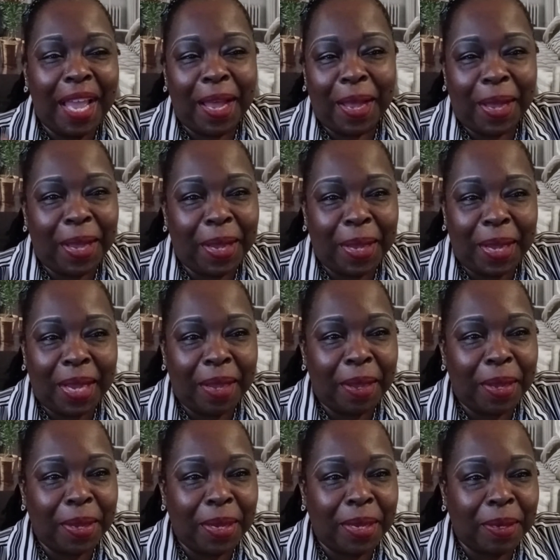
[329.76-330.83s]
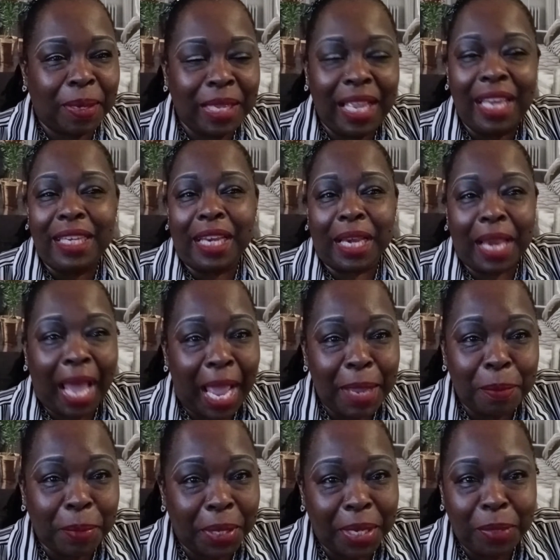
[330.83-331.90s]
uh, uh, uh, hit the
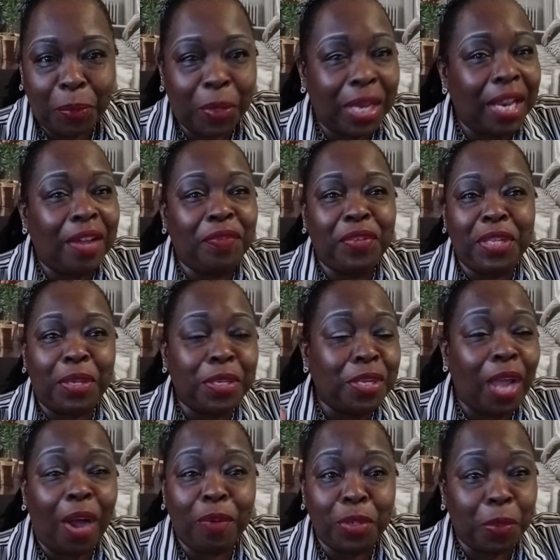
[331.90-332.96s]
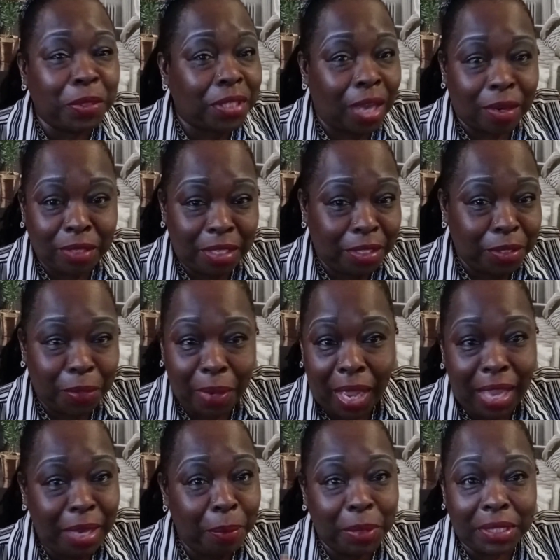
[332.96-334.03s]
like button. Whatever y'all know, what y'all need to do. I
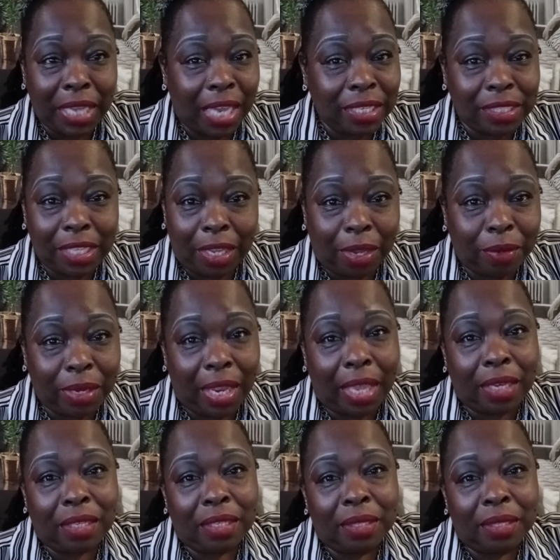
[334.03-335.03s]
ain't much got to say all that.